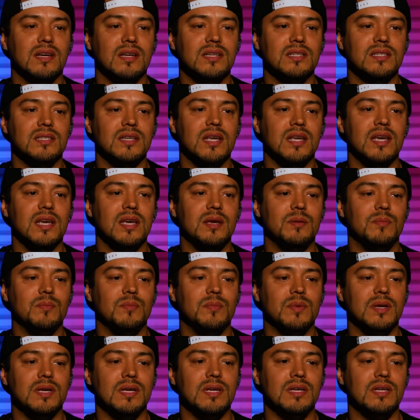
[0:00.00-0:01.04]
his
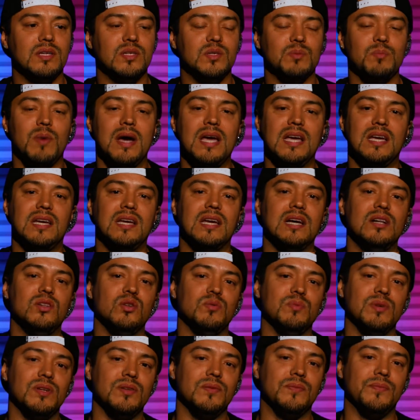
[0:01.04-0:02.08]
name is Mike
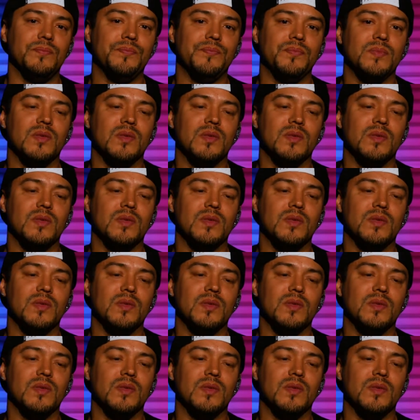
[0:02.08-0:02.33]
Kellerman.